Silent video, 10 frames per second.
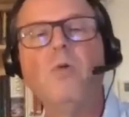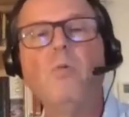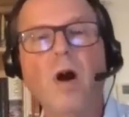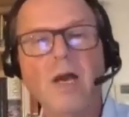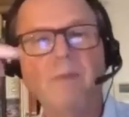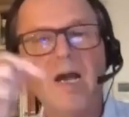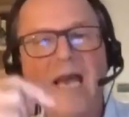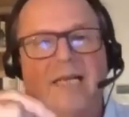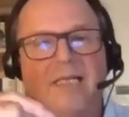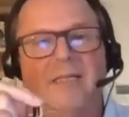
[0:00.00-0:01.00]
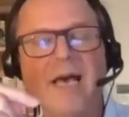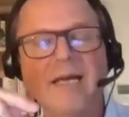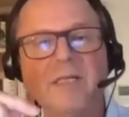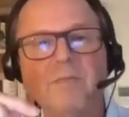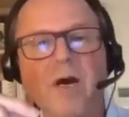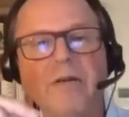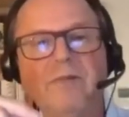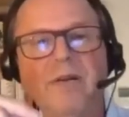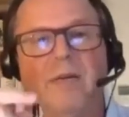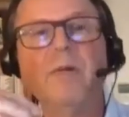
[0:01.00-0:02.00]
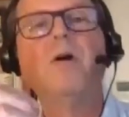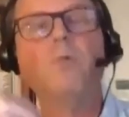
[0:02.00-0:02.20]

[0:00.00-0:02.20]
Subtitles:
Why am I adding that to my rib?